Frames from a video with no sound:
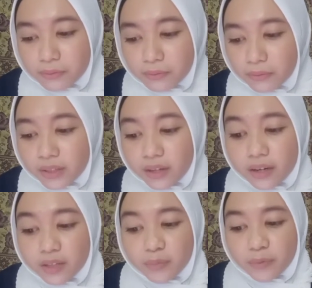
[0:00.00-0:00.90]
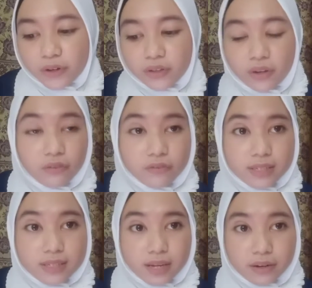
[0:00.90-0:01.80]
What are the products of this
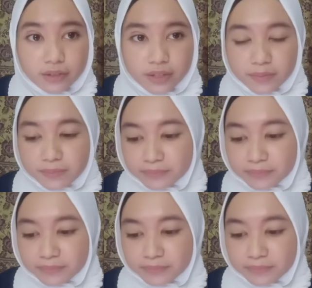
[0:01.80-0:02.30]
theory?